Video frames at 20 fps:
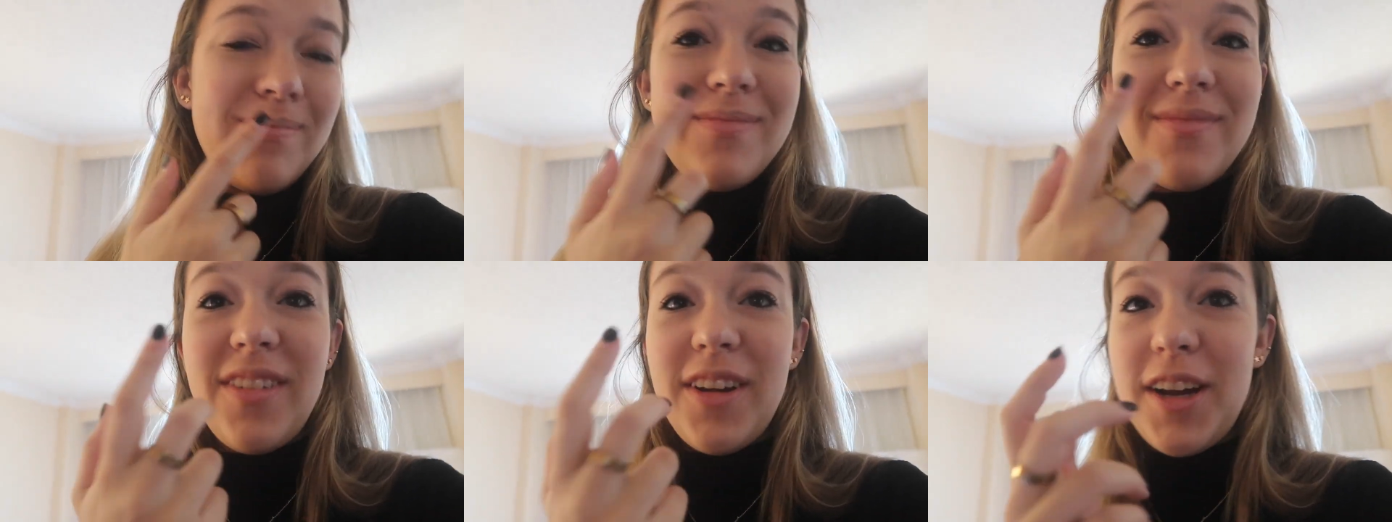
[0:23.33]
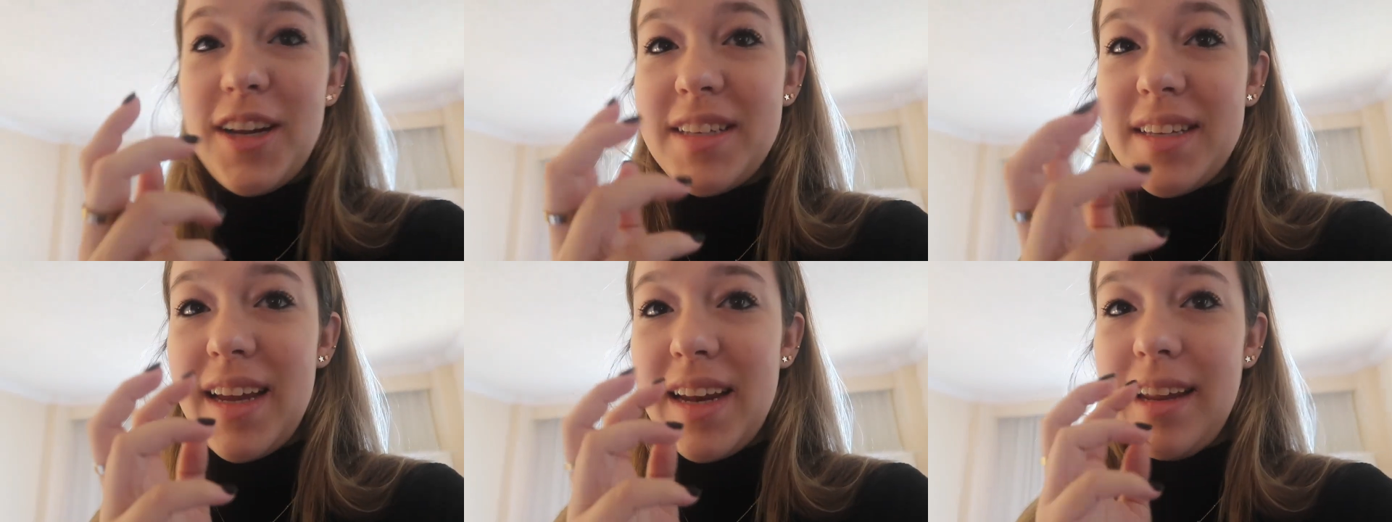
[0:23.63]

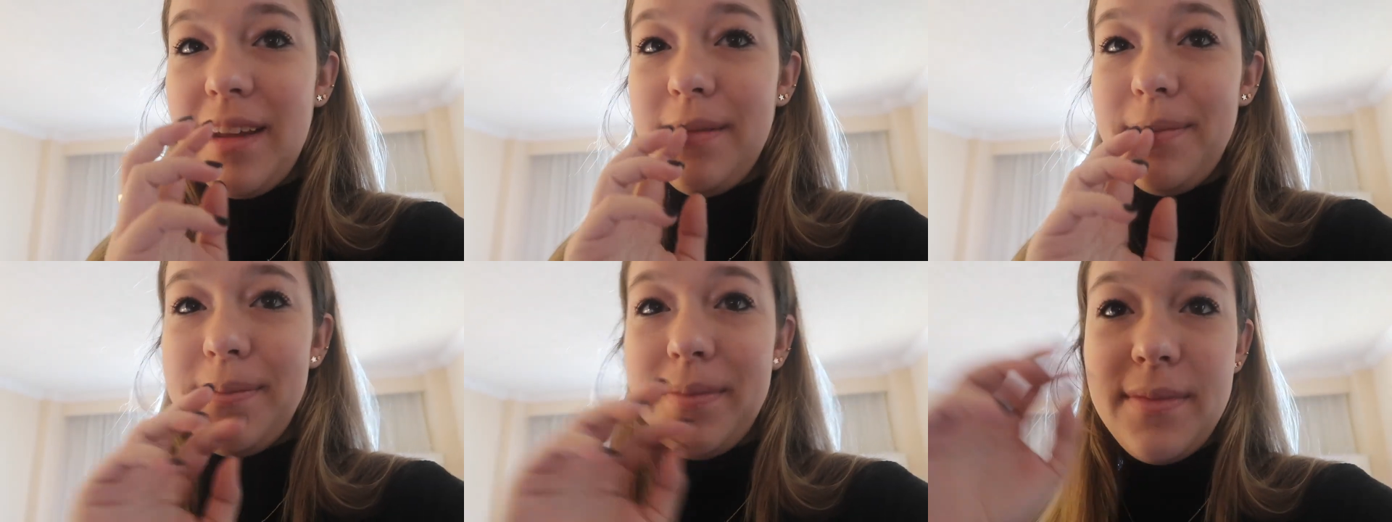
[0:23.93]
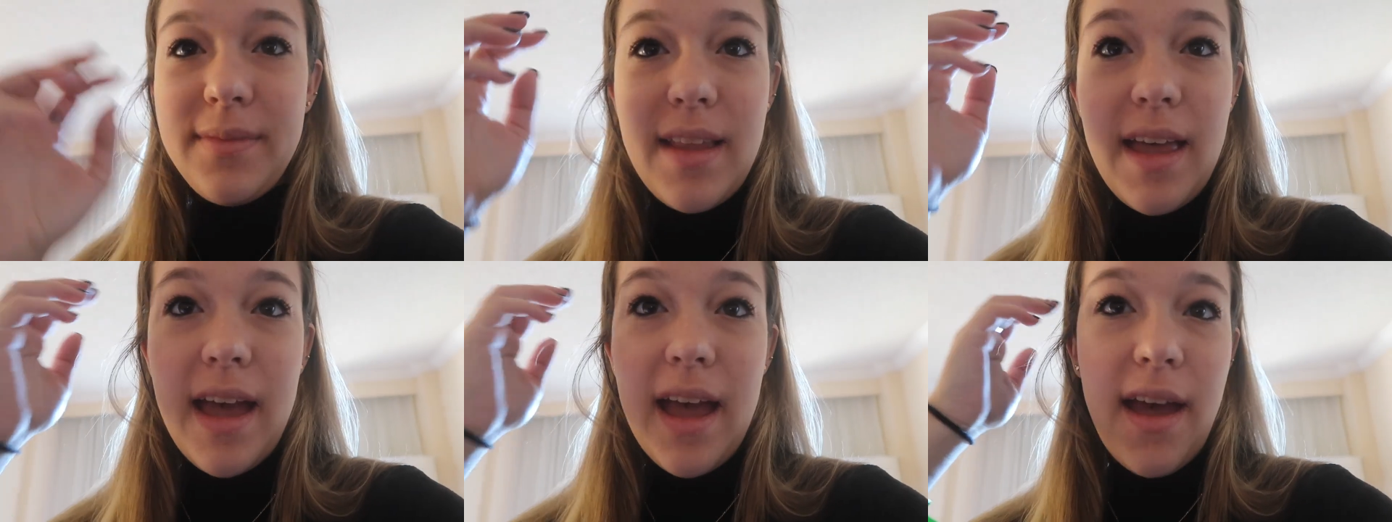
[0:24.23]
Very exciting.
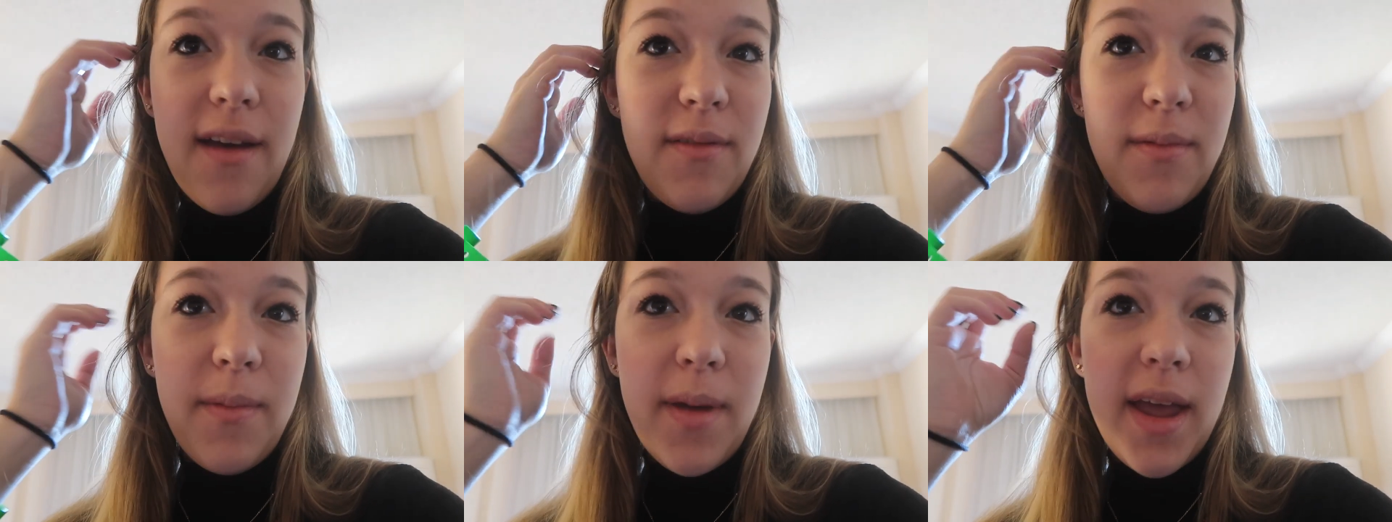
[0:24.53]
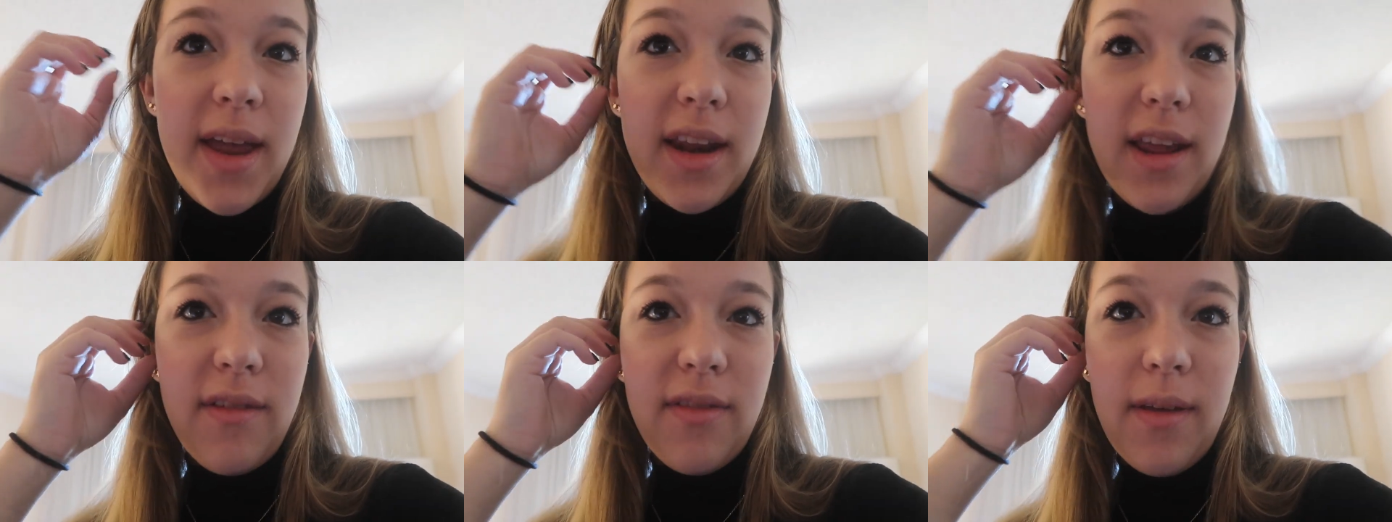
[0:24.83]
I haven't
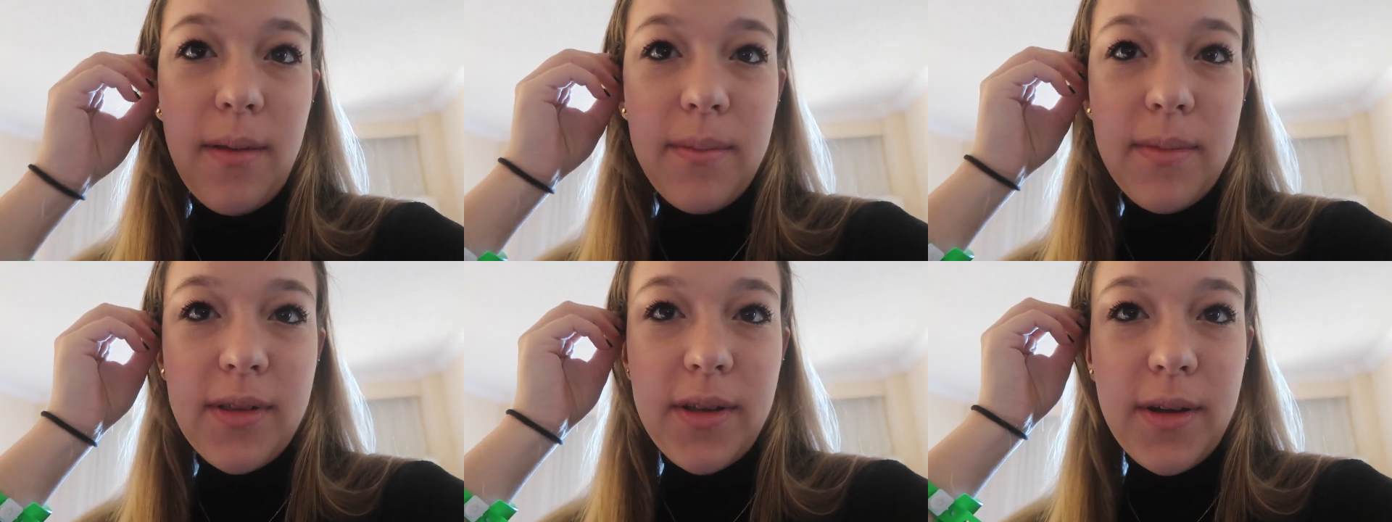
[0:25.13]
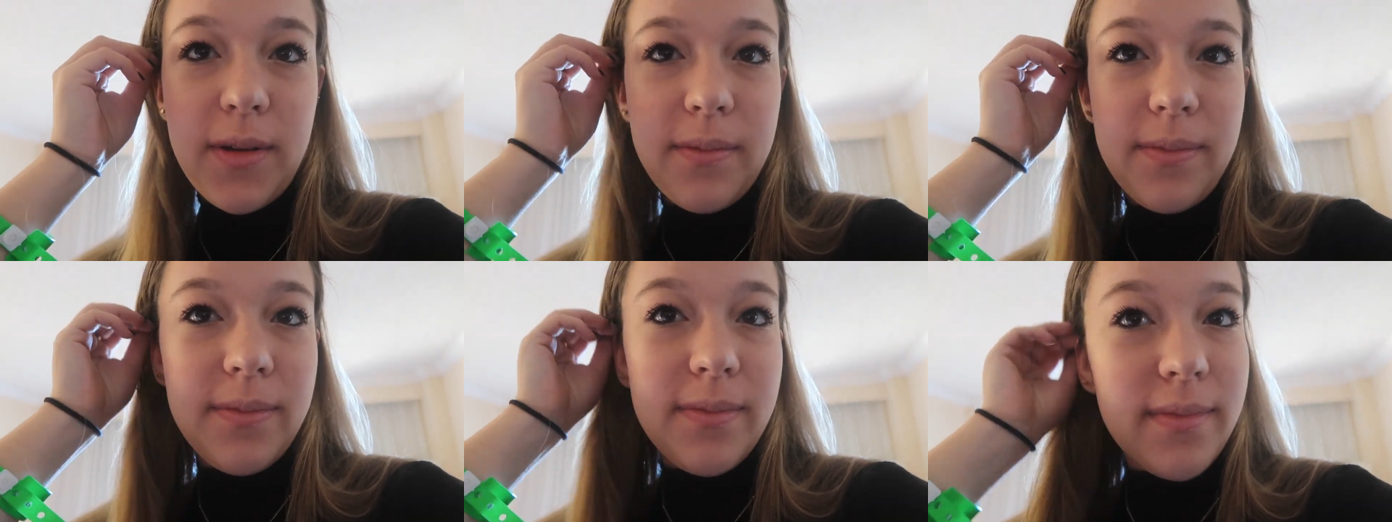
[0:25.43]
met any of them,
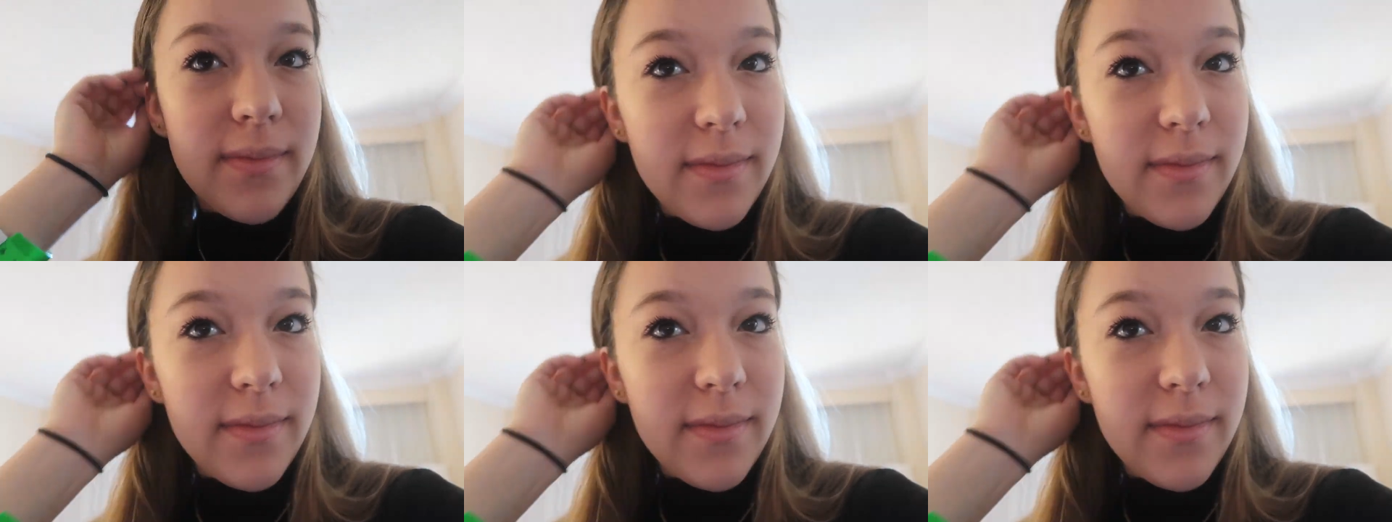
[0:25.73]
so